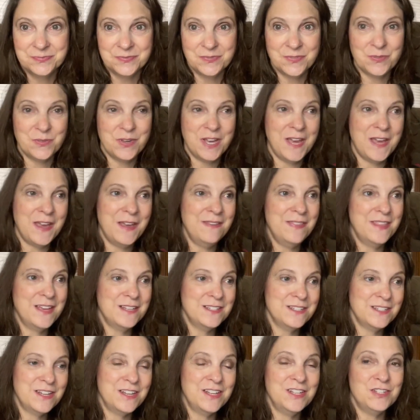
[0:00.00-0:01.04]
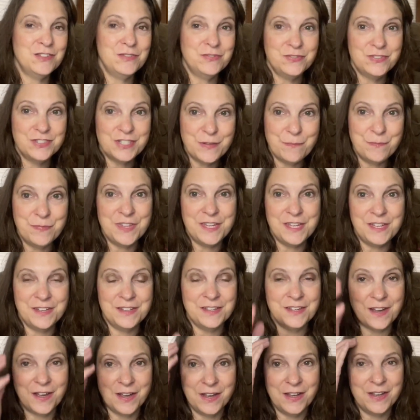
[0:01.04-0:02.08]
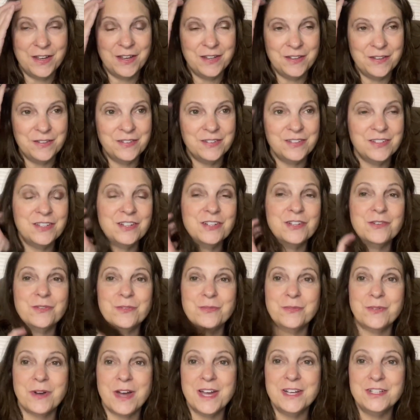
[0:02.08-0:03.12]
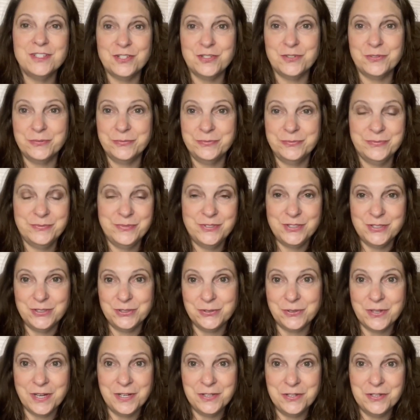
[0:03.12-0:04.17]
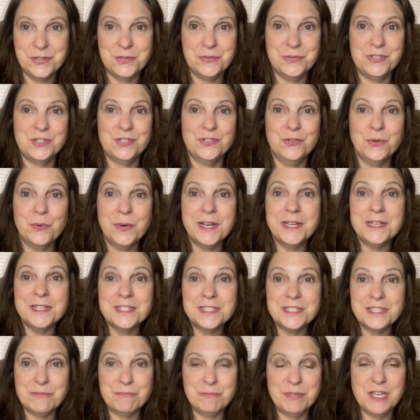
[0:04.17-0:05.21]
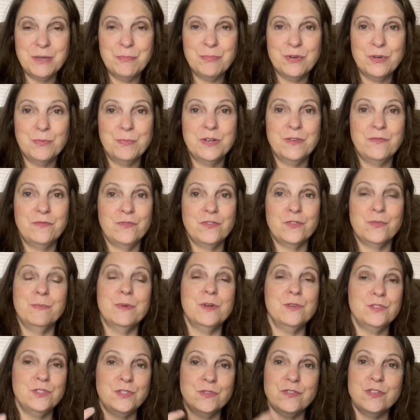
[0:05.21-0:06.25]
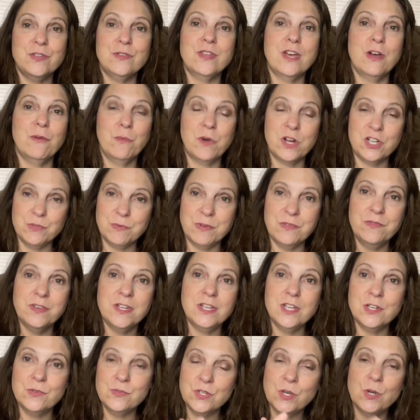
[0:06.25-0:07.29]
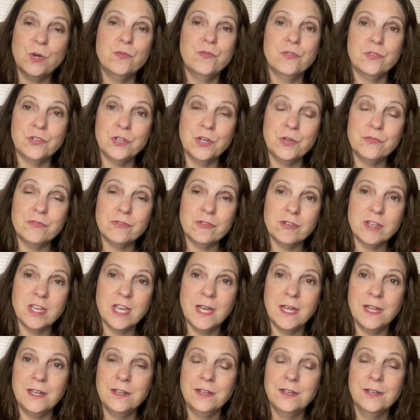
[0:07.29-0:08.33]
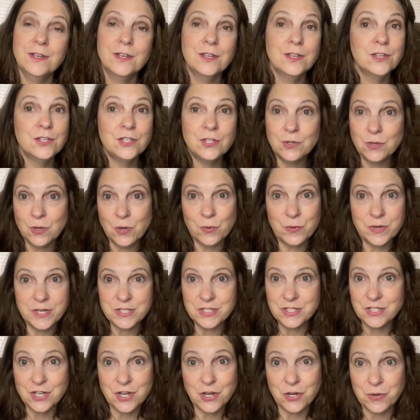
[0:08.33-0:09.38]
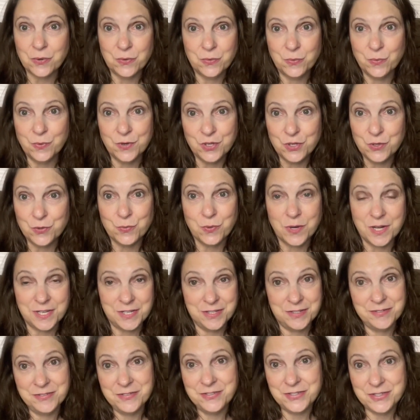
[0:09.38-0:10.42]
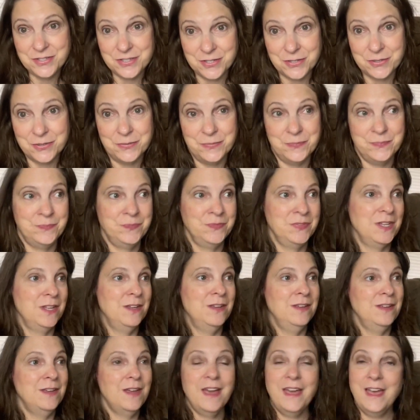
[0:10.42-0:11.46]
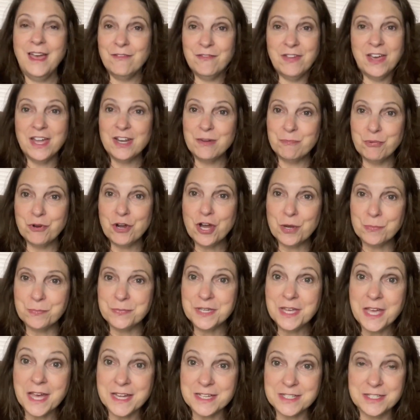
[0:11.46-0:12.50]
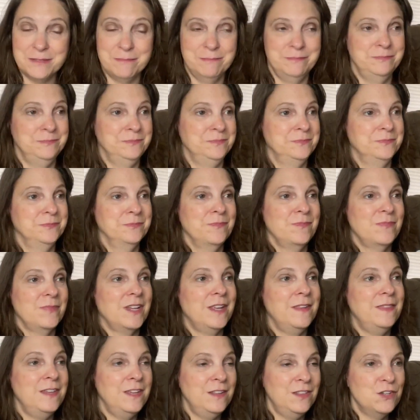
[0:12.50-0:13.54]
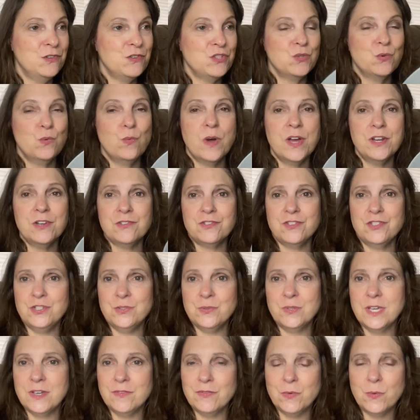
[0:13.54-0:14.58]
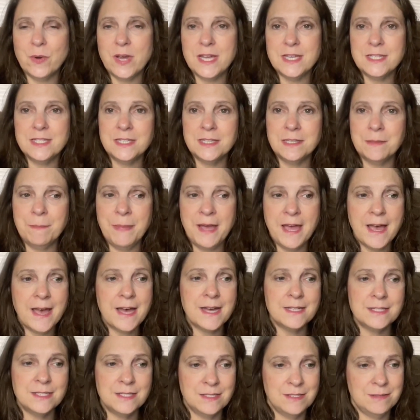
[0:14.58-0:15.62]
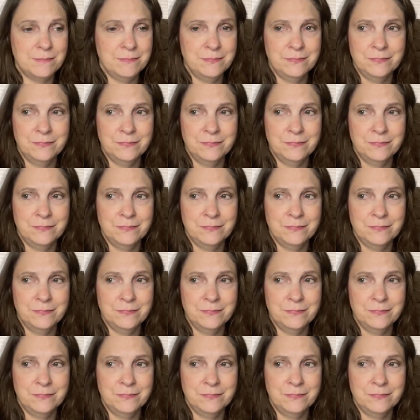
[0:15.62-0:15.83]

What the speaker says: Okay, that's kind of something, you know, I do. So I know it's annoying to some people, but for most of you that watch my videos over and over again, you always know when you won. So I haven't had a problem yet. I think there's one or two giveaways in the past